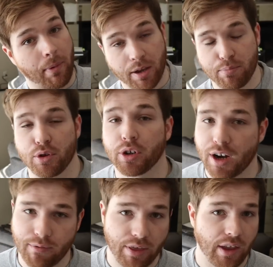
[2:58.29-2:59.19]
my computer
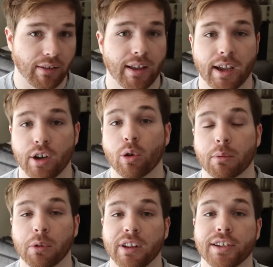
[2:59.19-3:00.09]
and everything like I
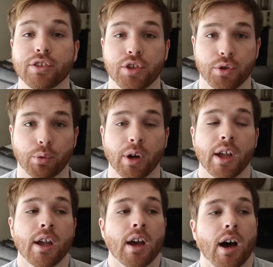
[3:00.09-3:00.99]
normally do.
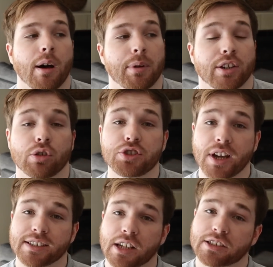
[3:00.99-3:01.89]
But I told you
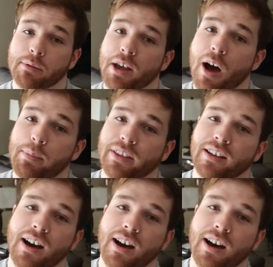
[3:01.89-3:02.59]
guys I was going to be upping the